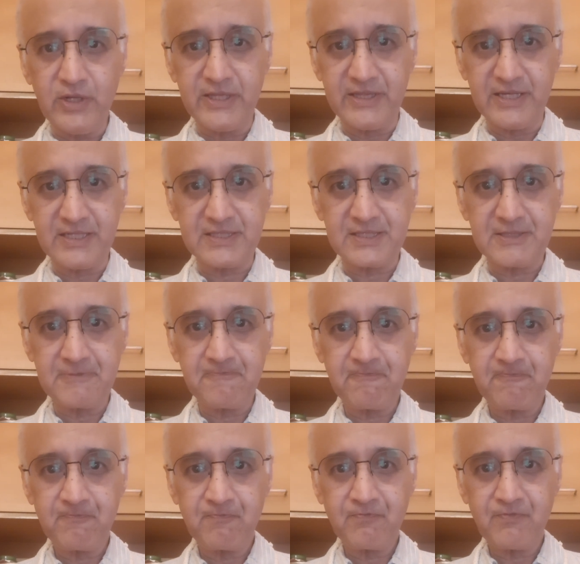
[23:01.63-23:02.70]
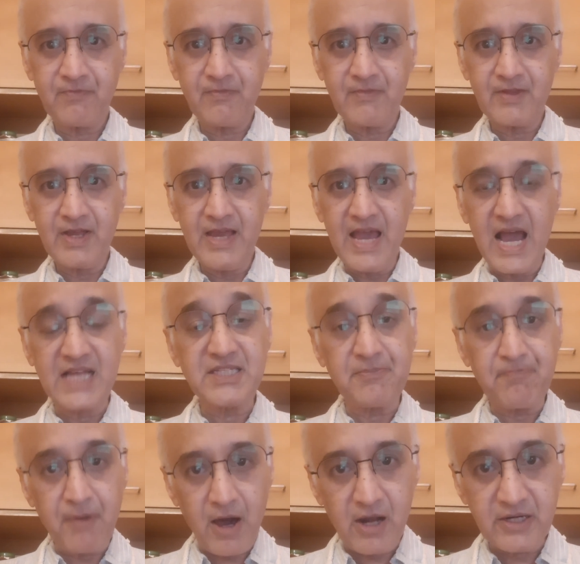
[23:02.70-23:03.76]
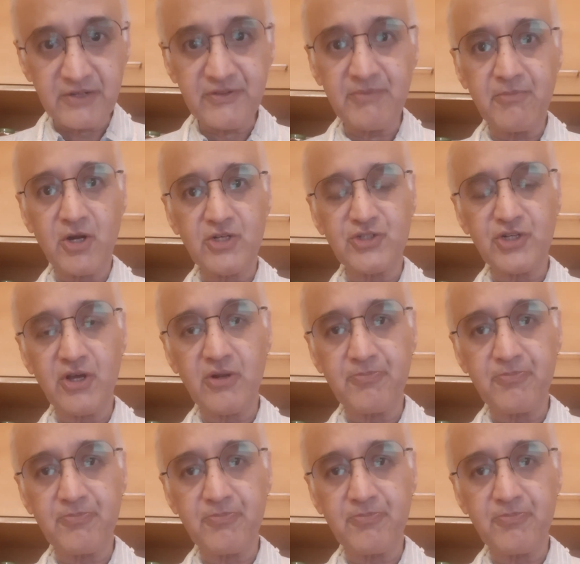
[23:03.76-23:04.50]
in this? As a part of the Montreal